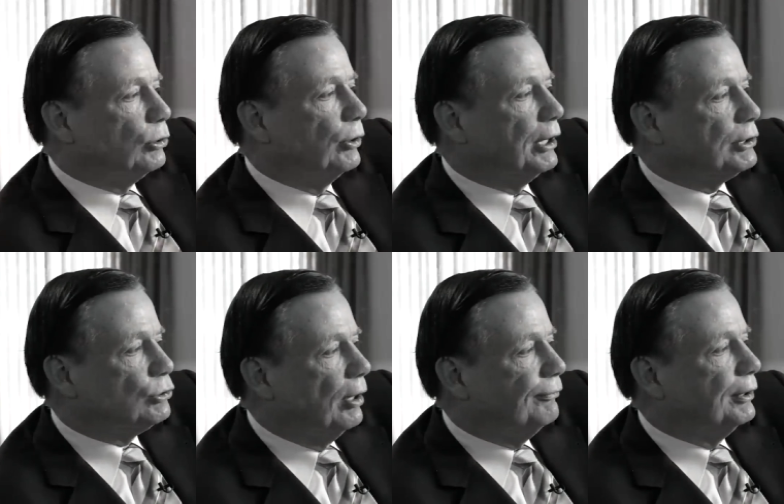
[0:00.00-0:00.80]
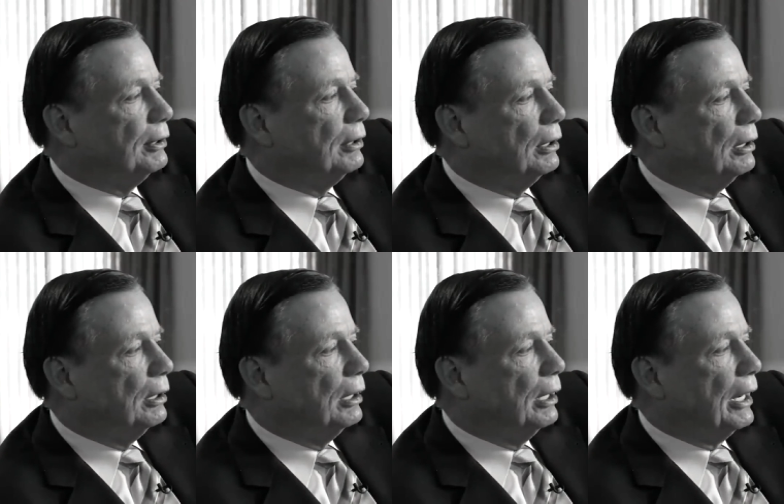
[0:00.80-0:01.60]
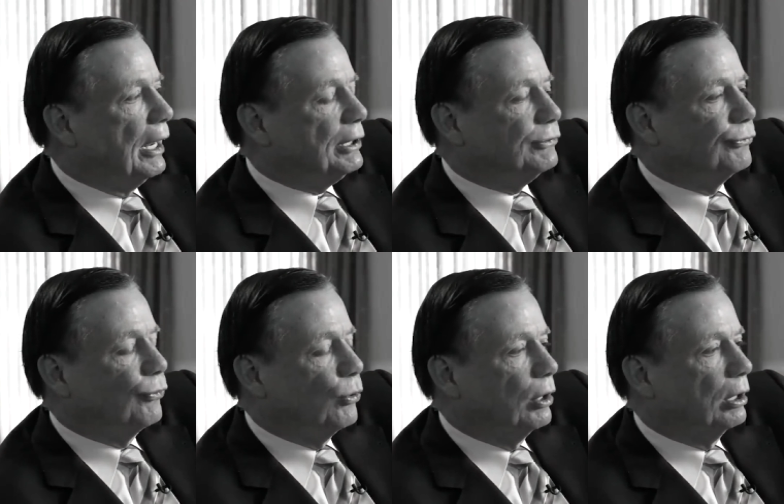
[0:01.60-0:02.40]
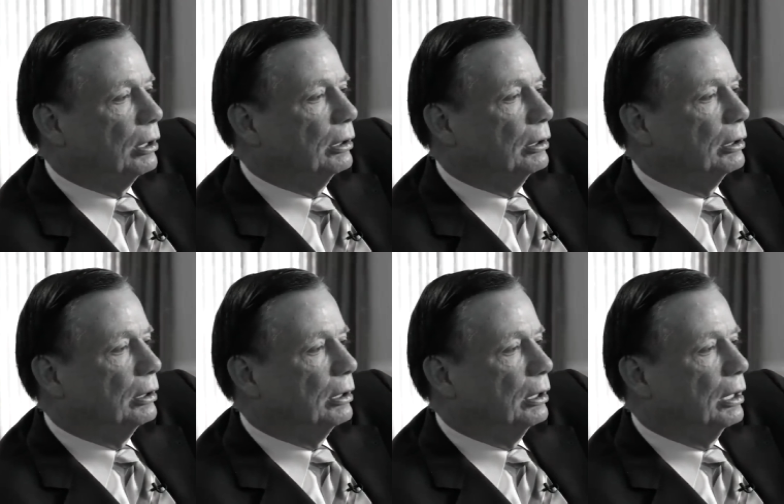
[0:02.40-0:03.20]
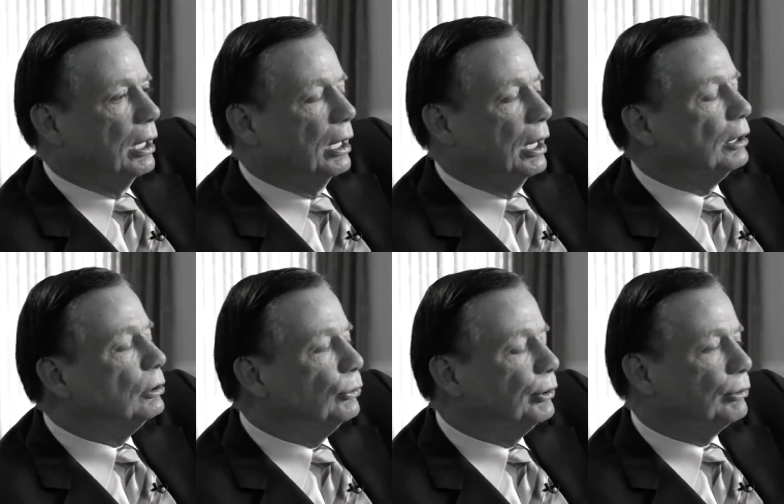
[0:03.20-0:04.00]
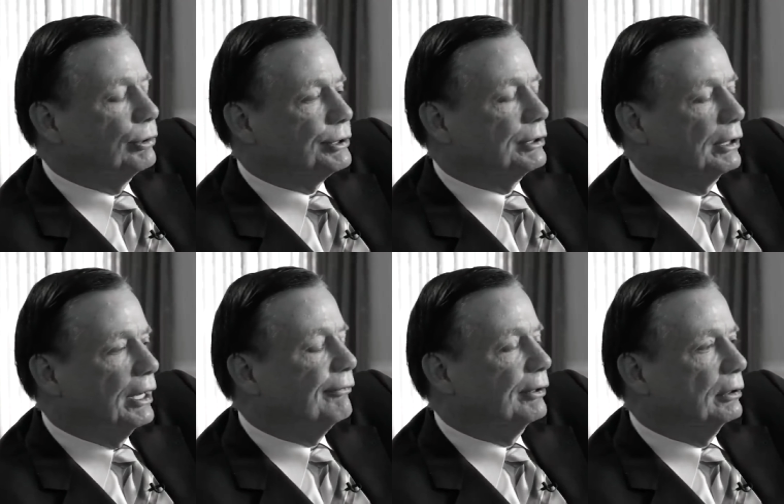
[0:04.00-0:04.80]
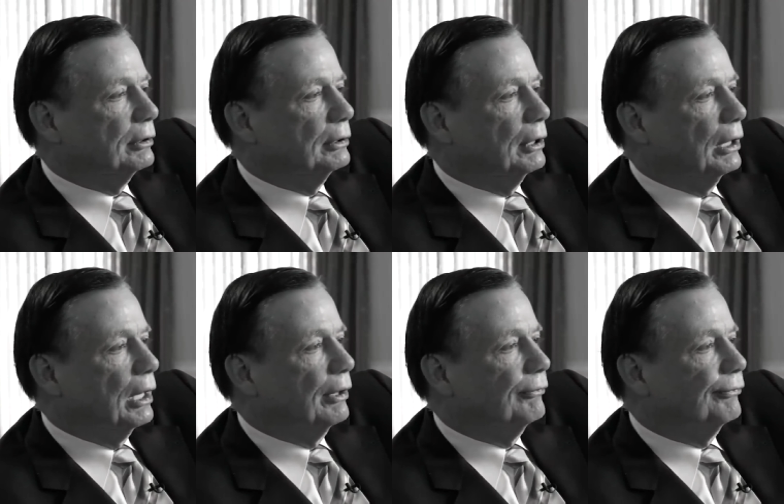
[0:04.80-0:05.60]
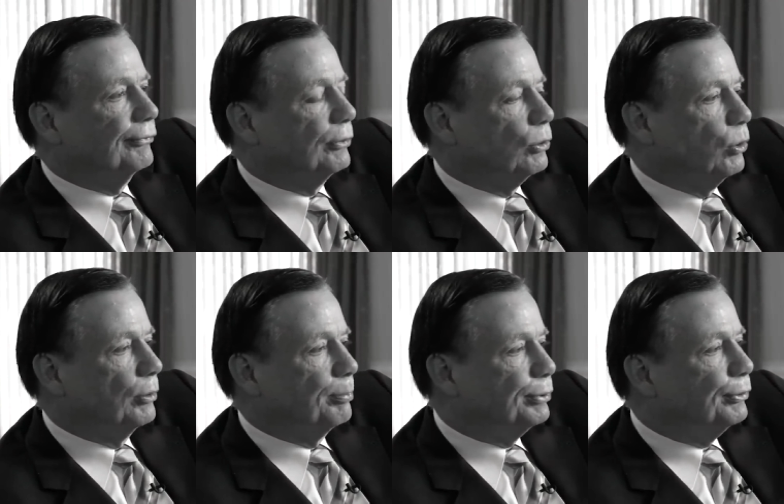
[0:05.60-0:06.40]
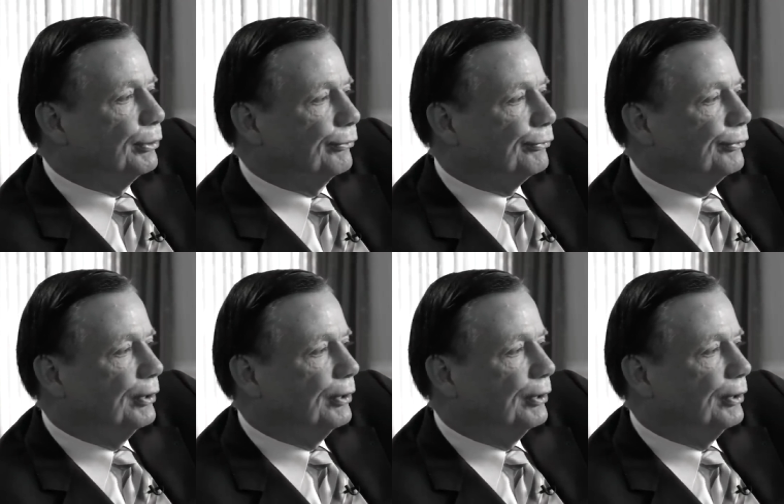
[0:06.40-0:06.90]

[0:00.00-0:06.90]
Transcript: Critics often ask for uh, a ludicrous level of, quote, proof.